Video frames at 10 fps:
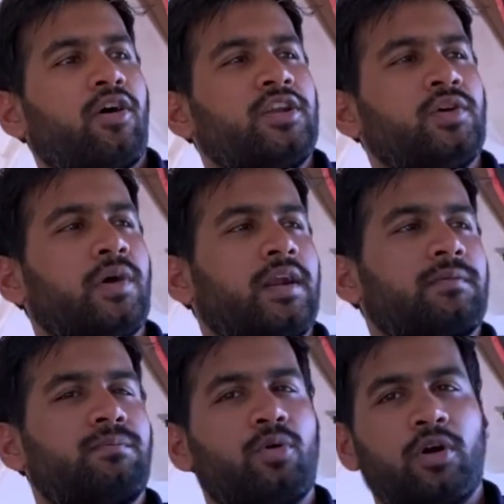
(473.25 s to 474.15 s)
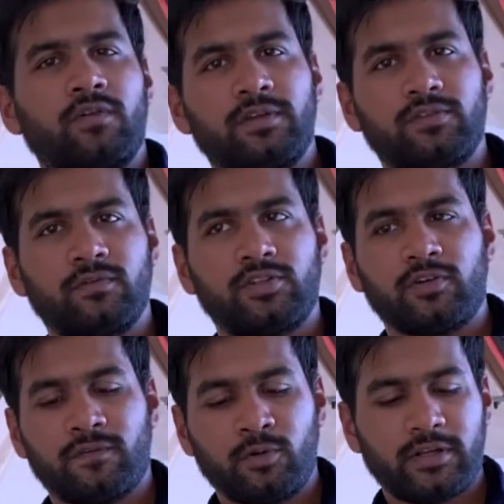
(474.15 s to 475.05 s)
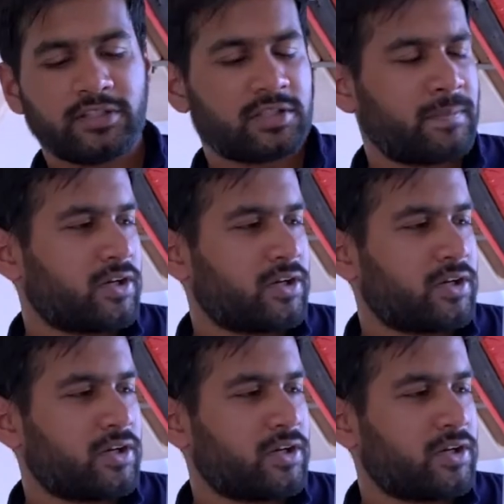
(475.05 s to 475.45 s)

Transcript: or you are bored with your food ration,